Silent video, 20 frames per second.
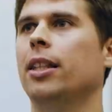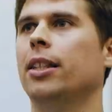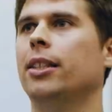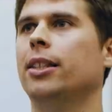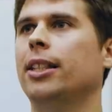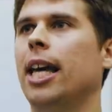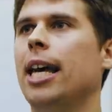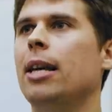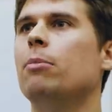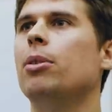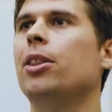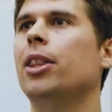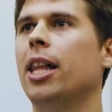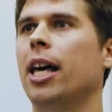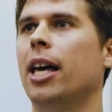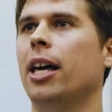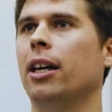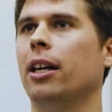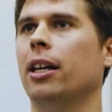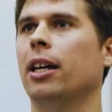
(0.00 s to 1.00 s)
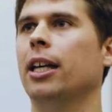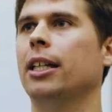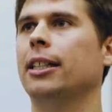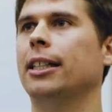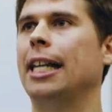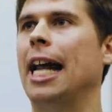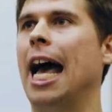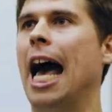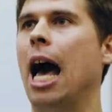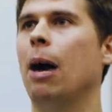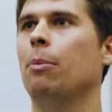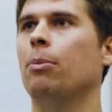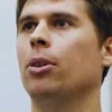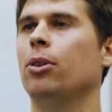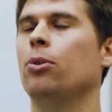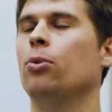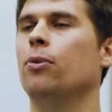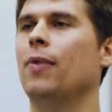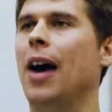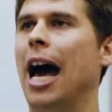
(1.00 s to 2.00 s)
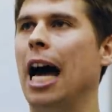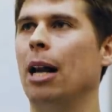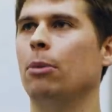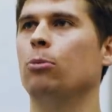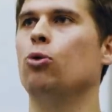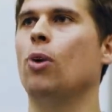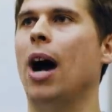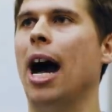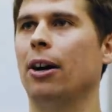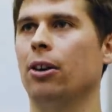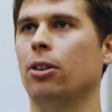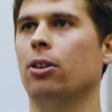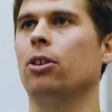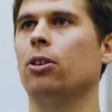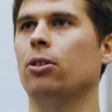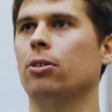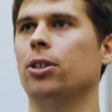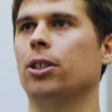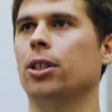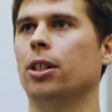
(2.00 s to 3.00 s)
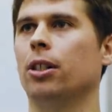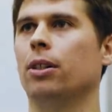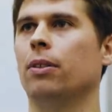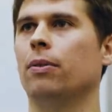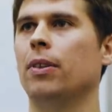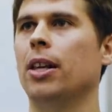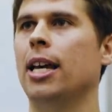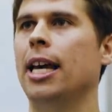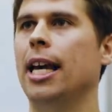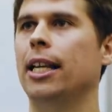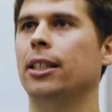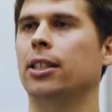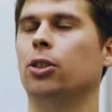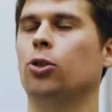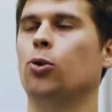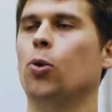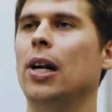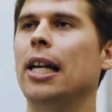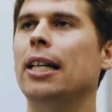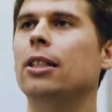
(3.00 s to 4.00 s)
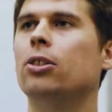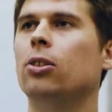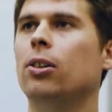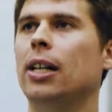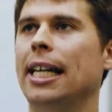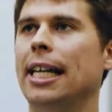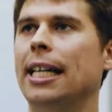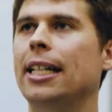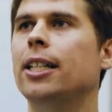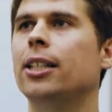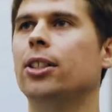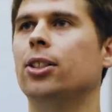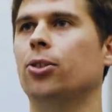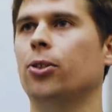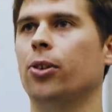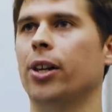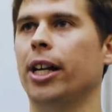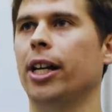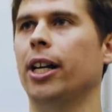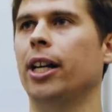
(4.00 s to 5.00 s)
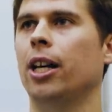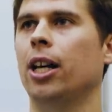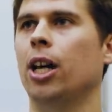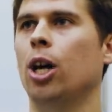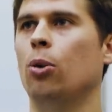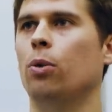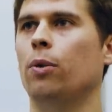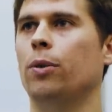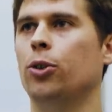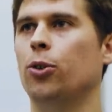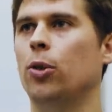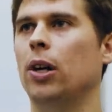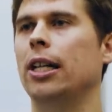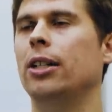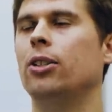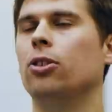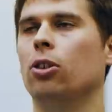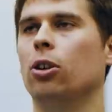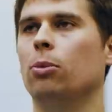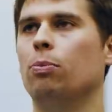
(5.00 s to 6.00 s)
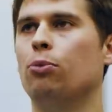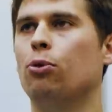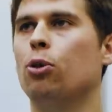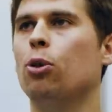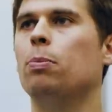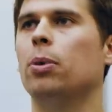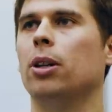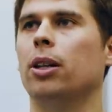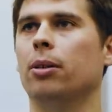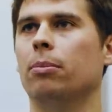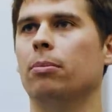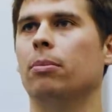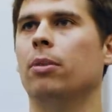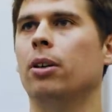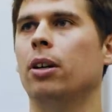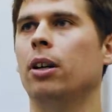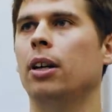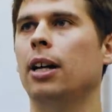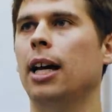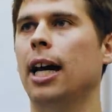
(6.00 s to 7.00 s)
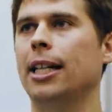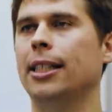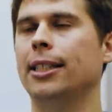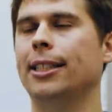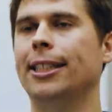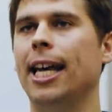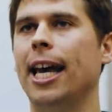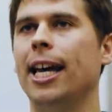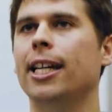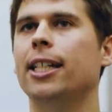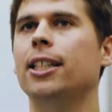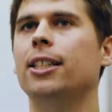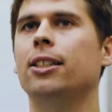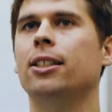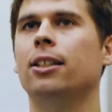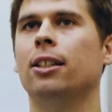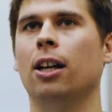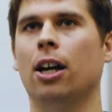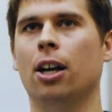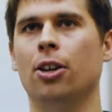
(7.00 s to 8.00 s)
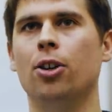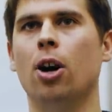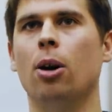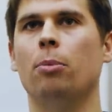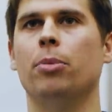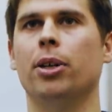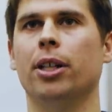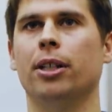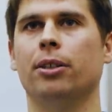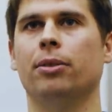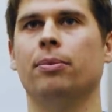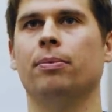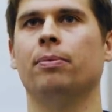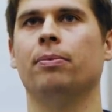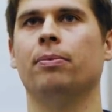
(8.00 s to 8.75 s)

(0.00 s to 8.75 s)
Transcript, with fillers: The same thing is going to happen with animal agriculture. It's a trillion dollar industry with a trillion dollar problem and its days are numbered.